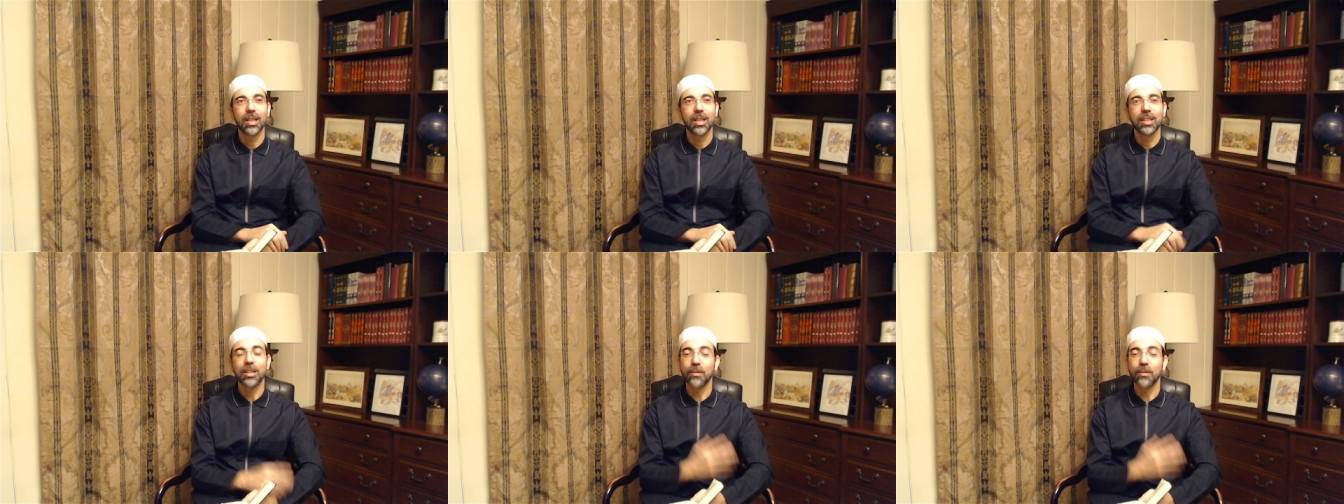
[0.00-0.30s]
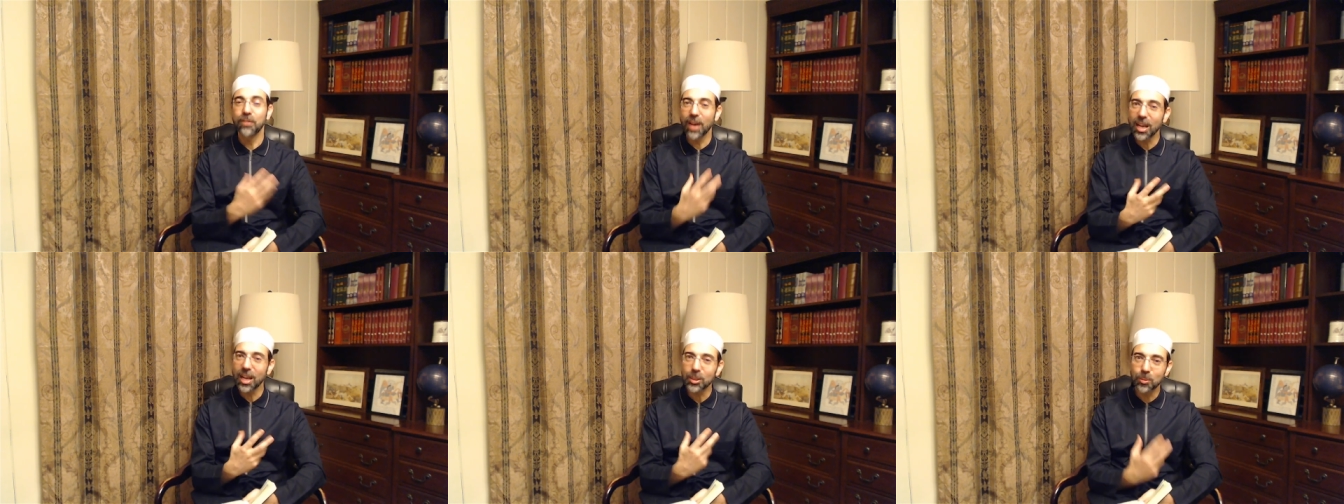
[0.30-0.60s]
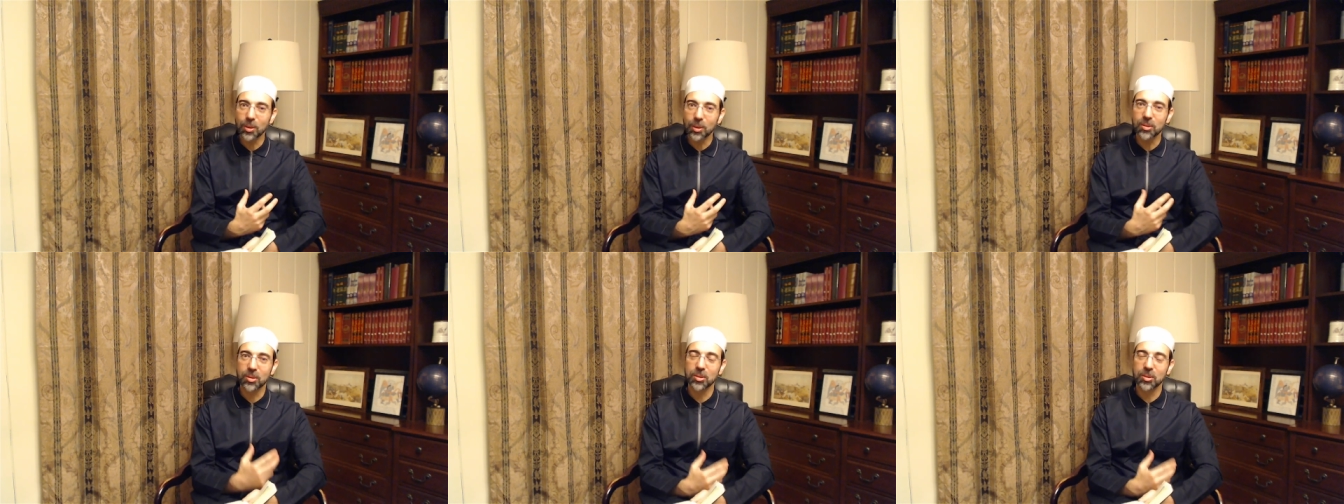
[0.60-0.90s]
The fast,
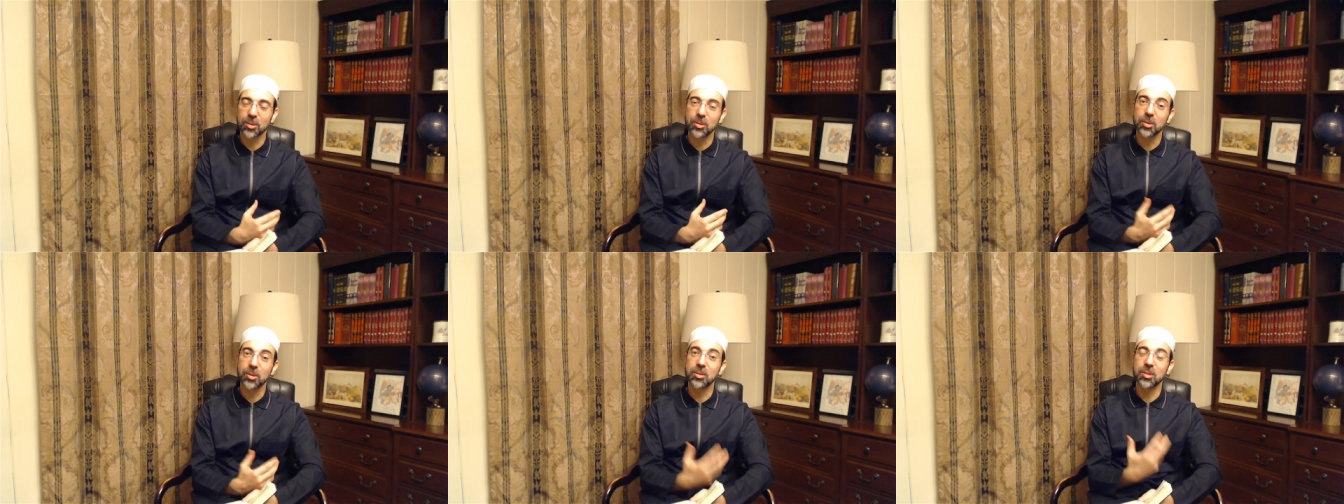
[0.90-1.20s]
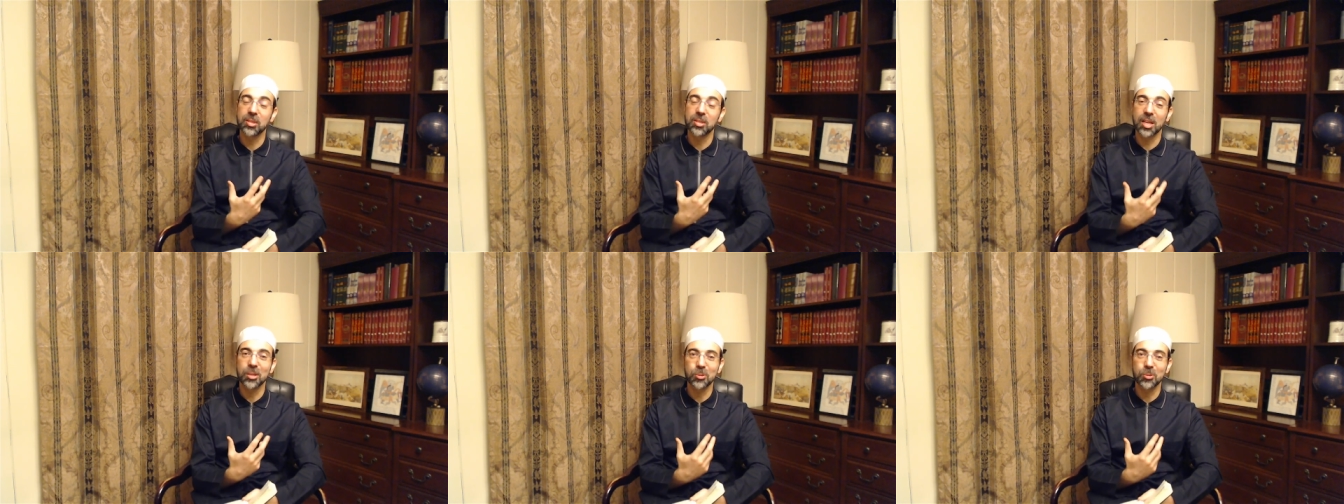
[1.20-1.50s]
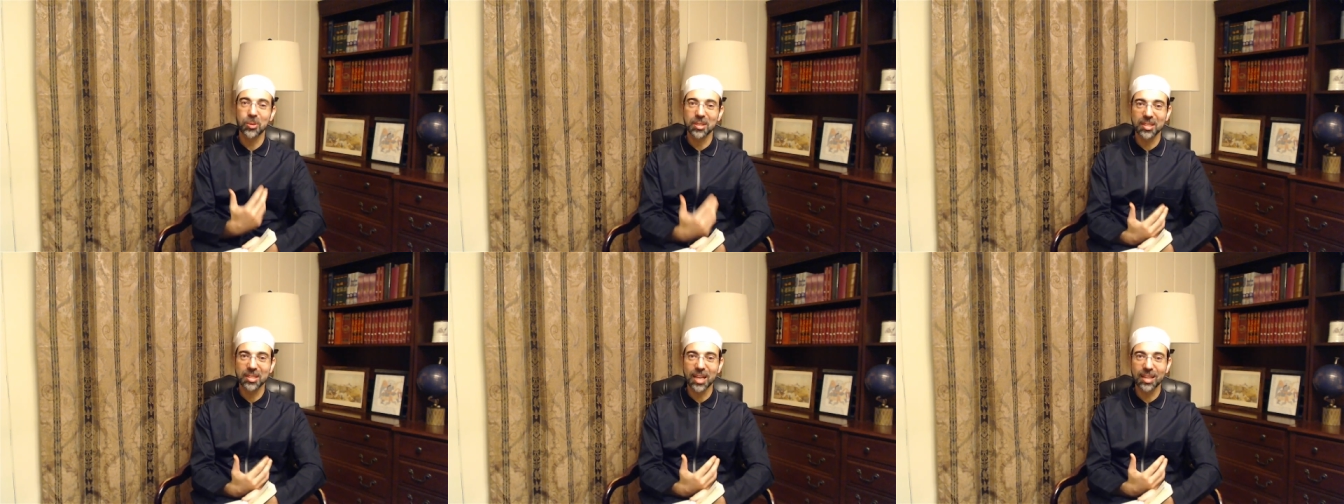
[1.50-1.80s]
brothers and sisters, as we
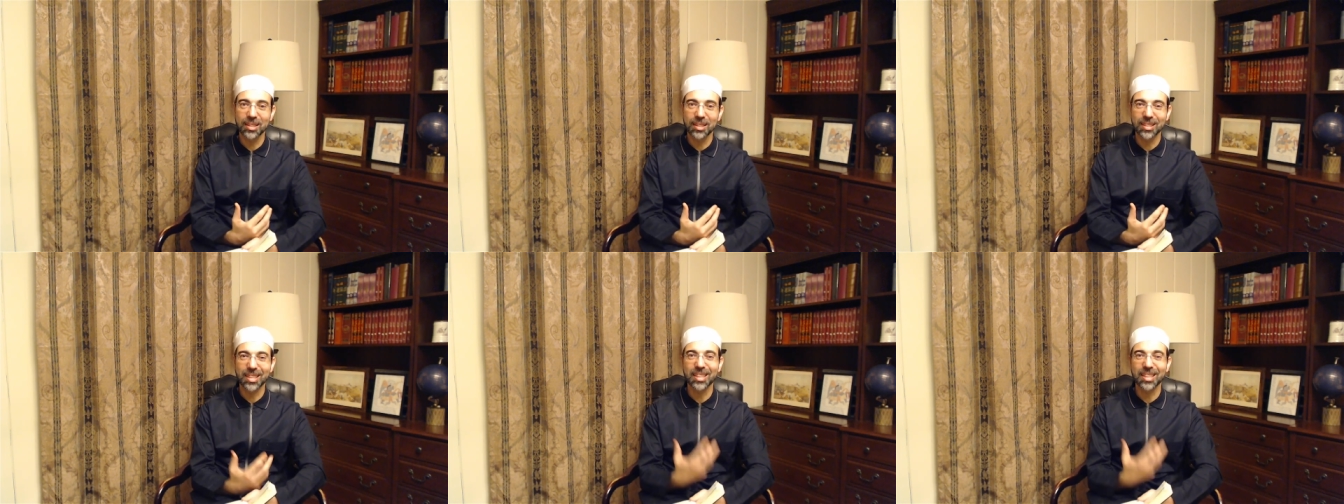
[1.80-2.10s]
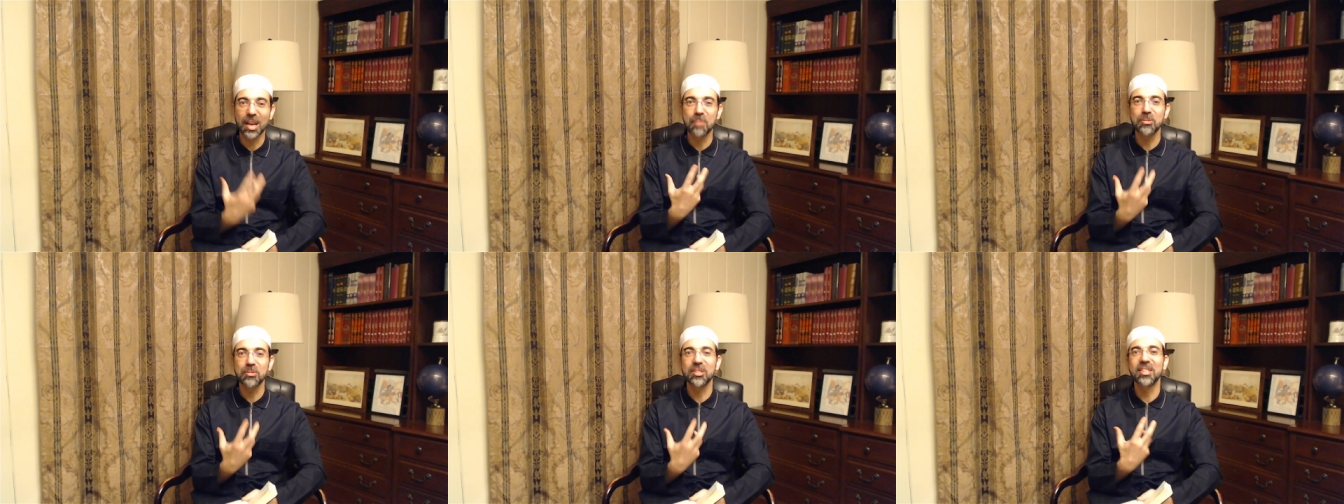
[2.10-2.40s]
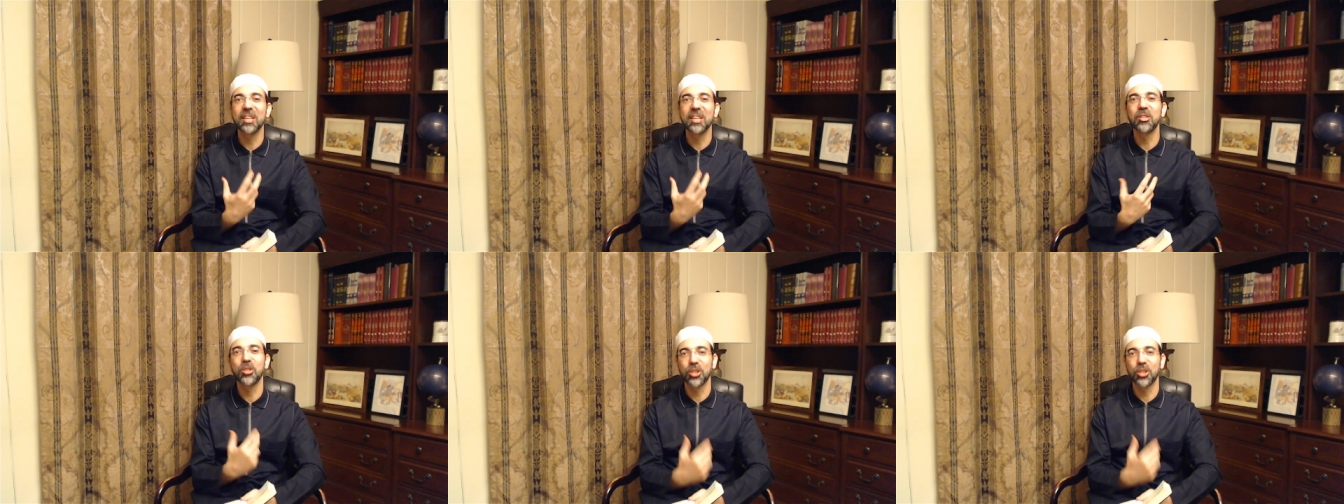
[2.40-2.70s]
said, is an
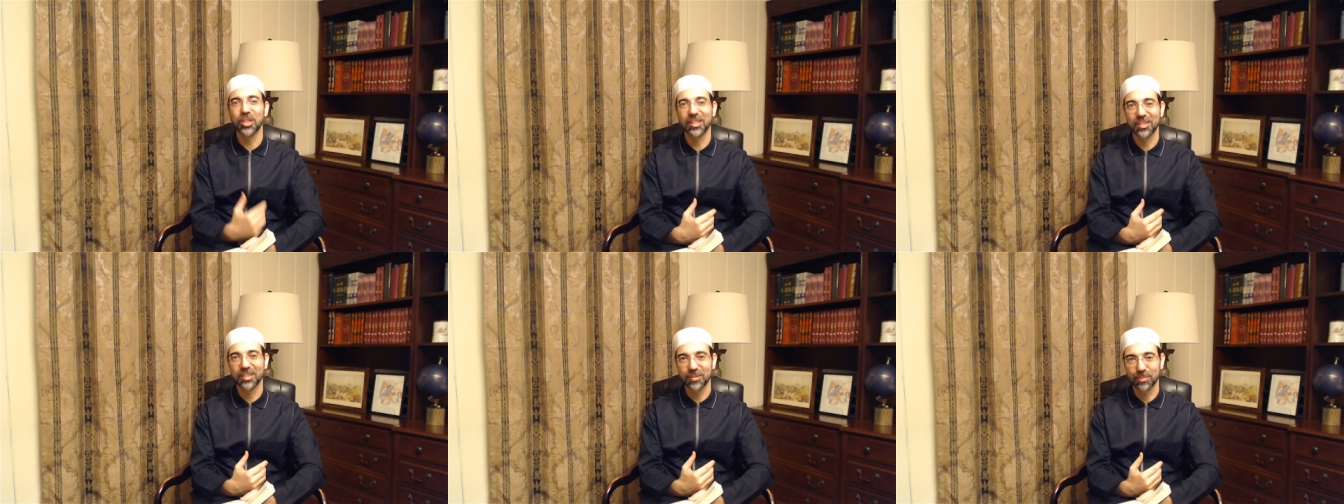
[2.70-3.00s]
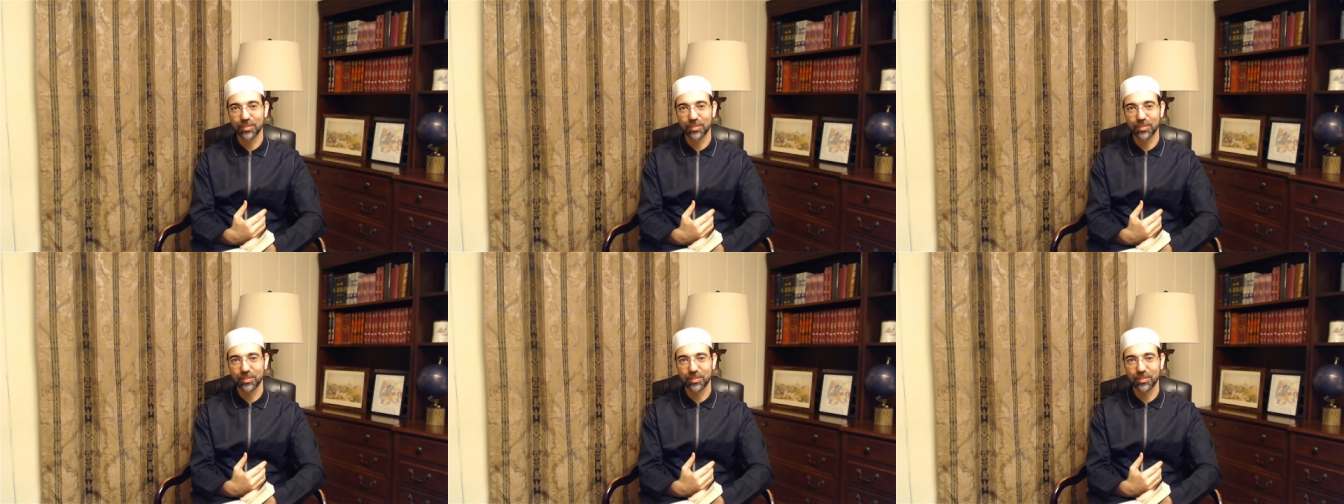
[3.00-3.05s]
abstention.